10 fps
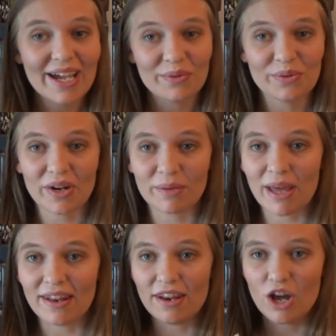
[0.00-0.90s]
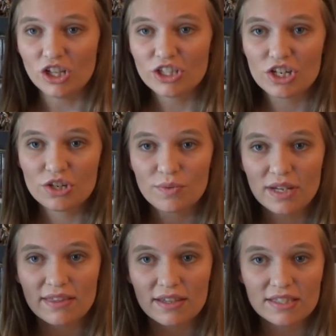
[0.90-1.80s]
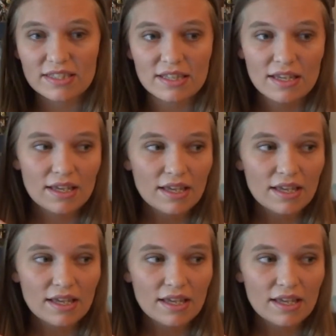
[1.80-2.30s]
I would recommend not to read this,